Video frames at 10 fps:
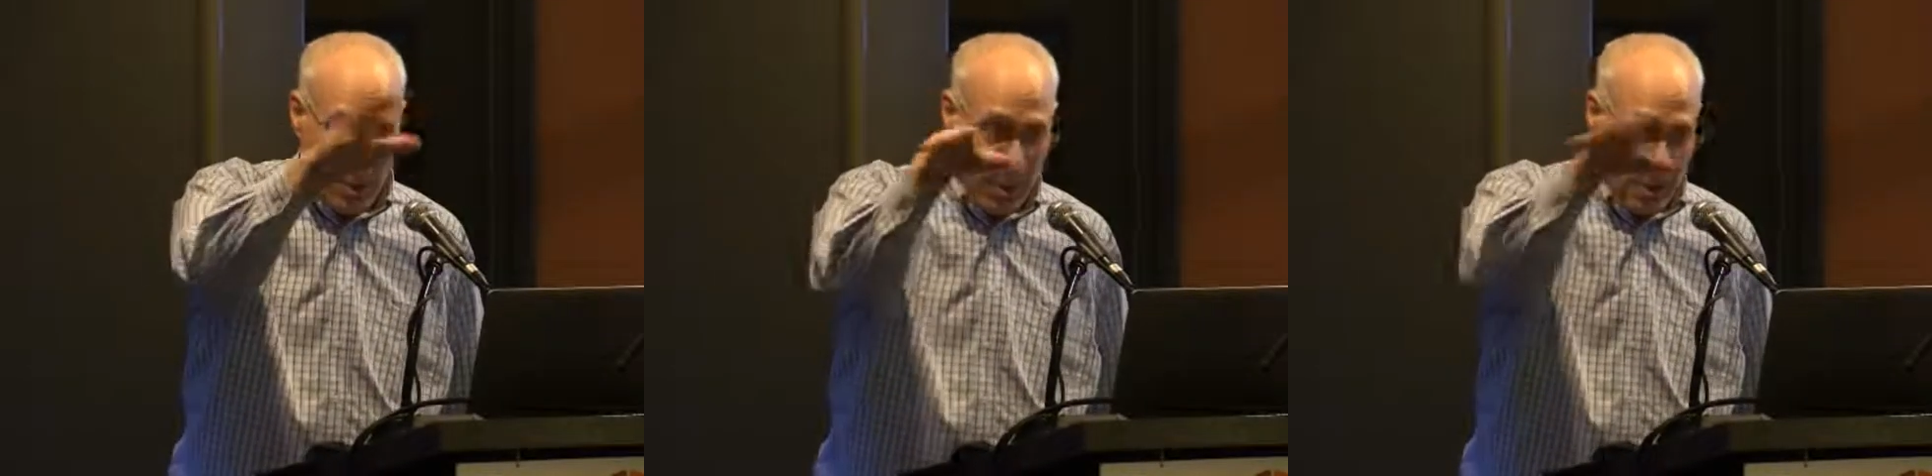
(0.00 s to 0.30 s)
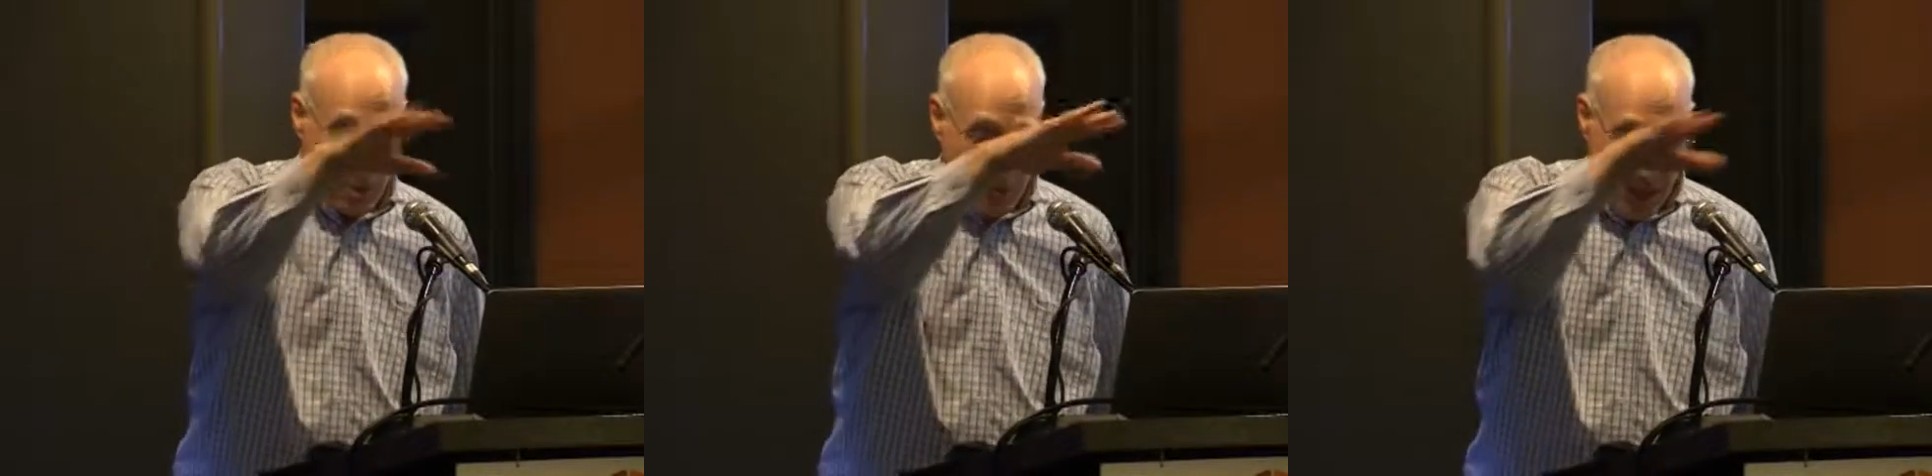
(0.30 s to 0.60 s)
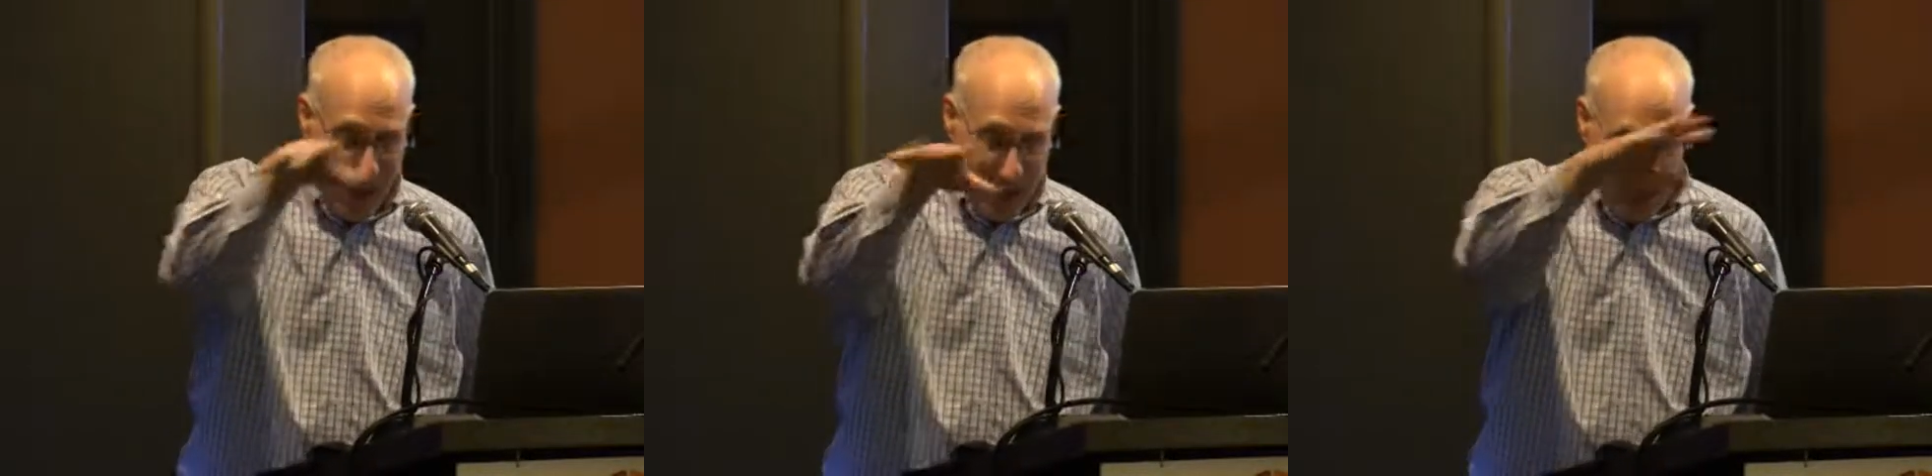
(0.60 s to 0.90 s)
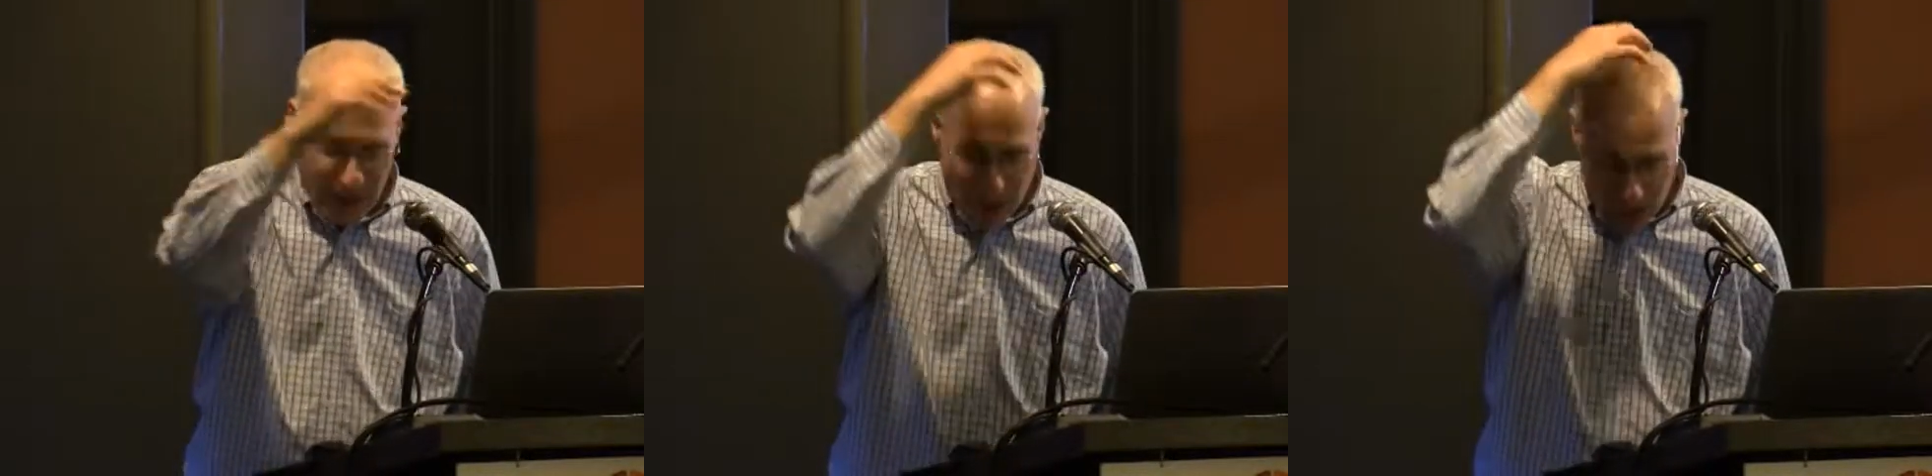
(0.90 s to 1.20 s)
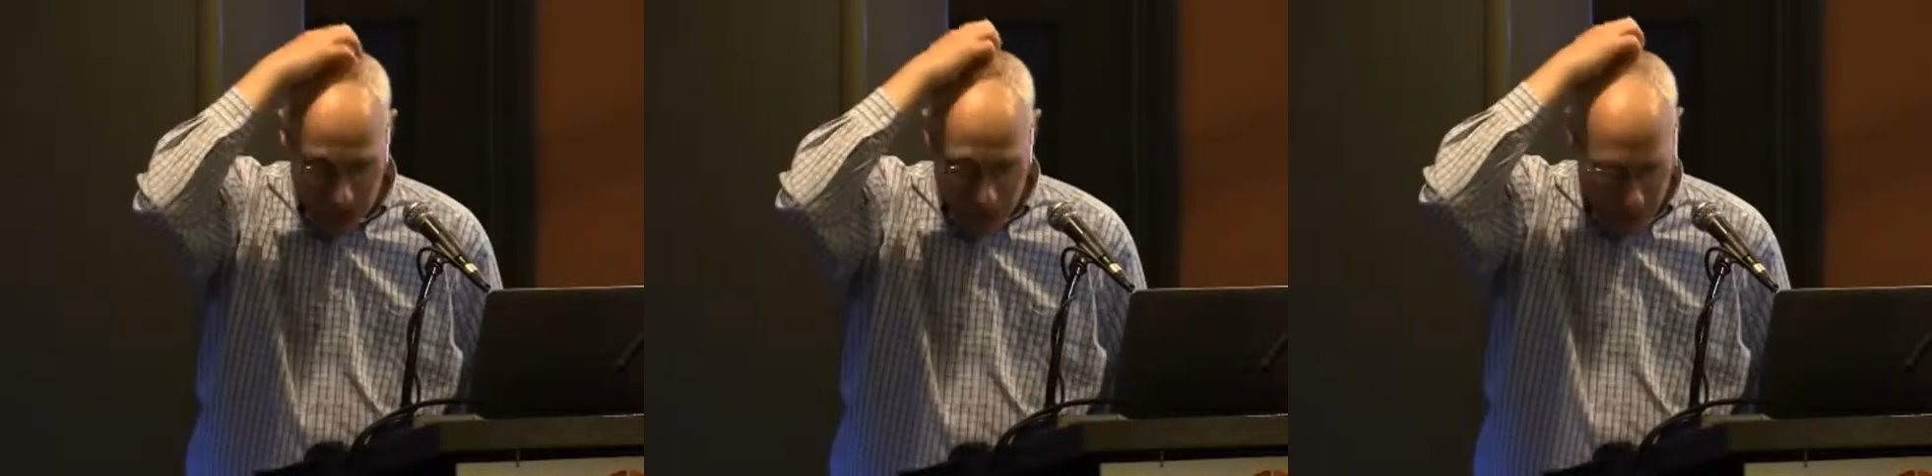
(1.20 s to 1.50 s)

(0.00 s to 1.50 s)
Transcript: a spying relationship